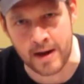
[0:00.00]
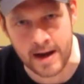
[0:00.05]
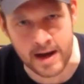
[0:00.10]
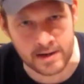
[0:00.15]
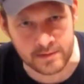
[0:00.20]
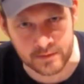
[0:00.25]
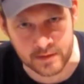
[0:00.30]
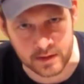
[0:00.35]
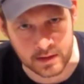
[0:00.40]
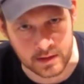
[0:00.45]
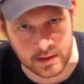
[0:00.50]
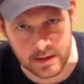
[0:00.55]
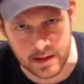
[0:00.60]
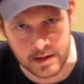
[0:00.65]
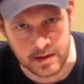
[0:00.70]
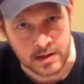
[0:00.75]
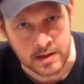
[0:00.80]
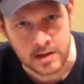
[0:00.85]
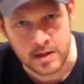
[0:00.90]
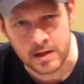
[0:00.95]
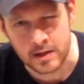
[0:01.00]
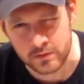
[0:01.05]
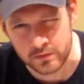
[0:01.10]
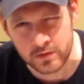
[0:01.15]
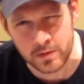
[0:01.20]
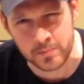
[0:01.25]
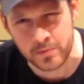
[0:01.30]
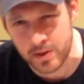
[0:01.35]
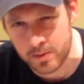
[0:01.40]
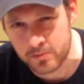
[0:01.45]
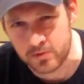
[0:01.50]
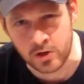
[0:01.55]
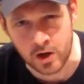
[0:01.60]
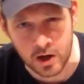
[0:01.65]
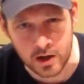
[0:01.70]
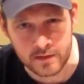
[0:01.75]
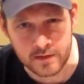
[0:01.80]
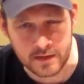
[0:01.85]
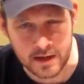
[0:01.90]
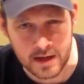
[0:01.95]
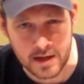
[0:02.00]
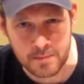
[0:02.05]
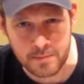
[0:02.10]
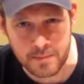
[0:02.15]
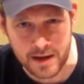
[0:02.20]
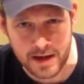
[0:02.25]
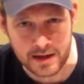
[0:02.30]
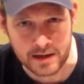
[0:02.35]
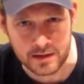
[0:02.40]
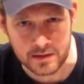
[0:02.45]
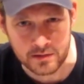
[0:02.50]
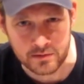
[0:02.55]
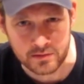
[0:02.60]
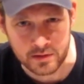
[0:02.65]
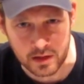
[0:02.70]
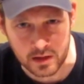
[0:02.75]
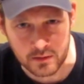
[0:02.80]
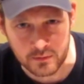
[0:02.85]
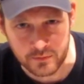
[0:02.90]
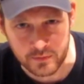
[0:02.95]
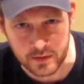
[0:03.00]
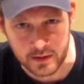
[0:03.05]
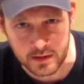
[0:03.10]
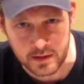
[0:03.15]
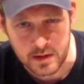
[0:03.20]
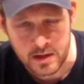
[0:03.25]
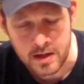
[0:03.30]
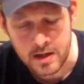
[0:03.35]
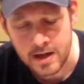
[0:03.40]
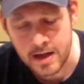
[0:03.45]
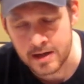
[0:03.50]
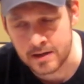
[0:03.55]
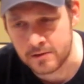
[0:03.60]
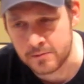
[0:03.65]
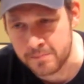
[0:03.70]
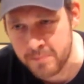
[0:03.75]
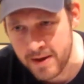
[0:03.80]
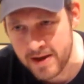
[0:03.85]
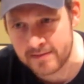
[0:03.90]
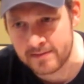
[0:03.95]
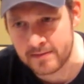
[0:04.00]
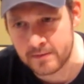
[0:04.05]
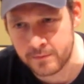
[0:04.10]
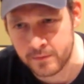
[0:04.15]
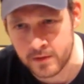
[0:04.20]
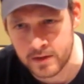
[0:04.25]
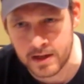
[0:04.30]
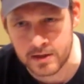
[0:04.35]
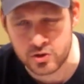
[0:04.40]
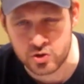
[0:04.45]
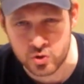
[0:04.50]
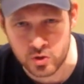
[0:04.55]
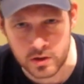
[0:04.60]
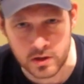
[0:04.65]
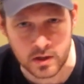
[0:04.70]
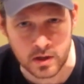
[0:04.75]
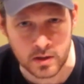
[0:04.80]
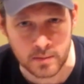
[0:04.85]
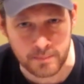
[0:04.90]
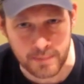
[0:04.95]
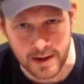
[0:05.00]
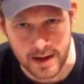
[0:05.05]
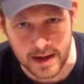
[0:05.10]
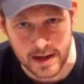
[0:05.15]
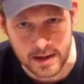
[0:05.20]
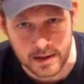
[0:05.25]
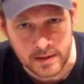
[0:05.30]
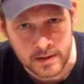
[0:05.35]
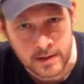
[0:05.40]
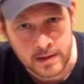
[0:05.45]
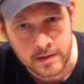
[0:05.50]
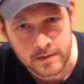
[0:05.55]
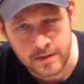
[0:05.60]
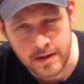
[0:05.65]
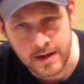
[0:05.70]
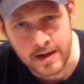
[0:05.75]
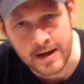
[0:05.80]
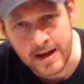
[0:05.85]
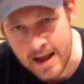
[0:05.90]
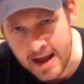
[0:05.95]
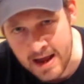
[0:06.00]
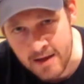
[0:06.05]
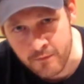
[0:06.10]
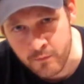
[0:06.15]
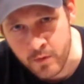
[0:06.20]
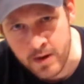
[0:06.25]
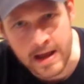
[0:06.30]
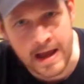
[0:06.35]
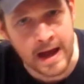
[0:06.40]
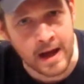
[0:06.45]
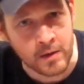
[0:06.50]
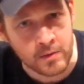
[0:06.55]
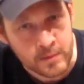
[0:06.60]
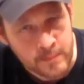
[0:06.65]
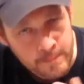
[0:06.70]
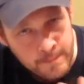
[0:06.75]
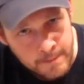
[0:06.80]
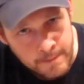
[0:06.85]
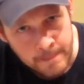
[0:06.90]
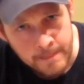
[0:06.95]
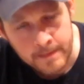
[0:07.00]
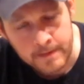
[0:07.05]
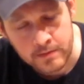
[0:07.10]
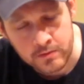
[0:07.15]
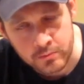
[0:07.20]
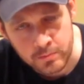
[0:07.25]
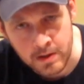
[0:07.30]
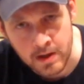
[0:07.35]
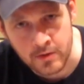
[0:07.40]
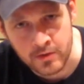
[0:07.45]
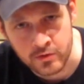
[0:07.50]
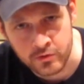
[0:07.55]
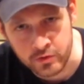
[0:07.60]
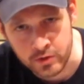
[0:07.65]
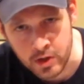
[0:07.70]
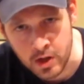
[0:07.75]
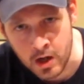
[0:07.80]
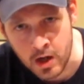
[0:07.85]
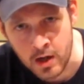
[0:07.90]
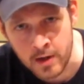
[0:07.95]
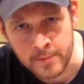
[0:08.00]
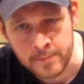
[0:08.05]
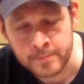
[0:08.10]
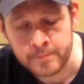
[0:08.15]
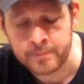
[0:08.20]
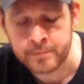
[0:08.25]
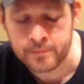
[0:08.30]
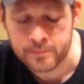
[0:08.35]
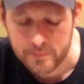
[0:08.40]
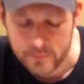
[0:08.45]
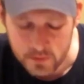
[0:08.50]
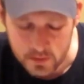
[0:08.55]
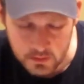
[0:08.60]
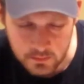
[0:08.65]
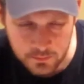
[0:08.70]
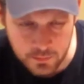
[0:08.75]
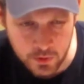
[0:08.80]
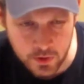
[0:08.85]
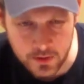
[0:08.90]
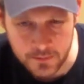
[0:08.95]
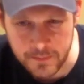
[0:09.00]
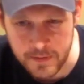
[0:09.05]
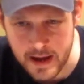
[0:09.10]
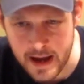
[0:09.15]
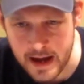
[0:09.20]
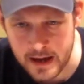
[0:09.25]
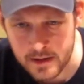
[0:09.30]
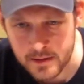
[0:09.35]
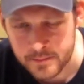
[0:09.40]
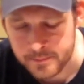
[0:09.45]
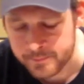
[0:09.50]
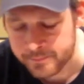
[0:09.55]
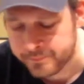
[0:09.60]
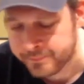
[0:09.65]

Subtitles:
asking, and then sometimes it's hard to get it back in the cellophane. And it's best, if you're not sure you're going to buy it, take it halfway out, smell the cigar, put it back.